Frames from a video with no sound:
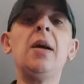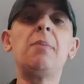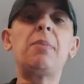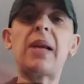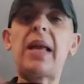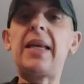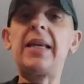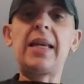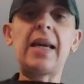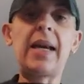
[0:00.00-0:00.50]

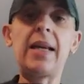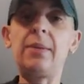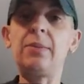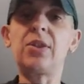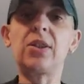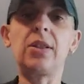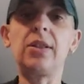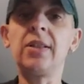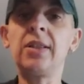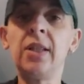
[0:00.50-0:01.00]
play
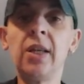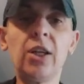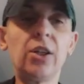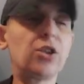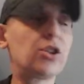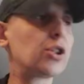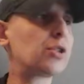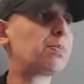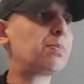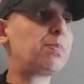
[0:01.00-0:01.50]
games and
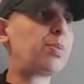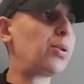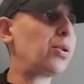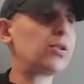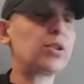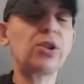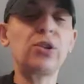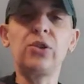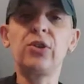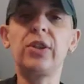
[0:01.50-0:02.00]
just
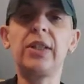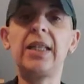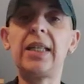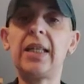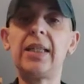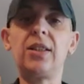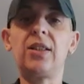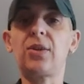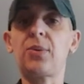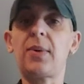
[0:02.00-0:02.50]
put the naughty
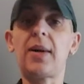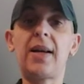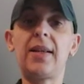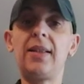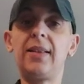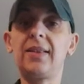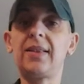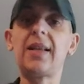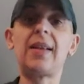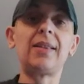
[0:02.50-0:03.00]
kids away.
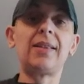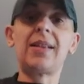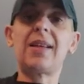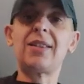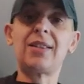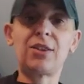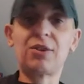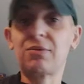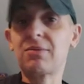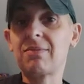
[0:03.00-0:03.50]
That
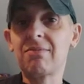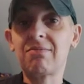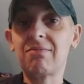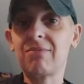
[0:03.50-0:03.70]
that's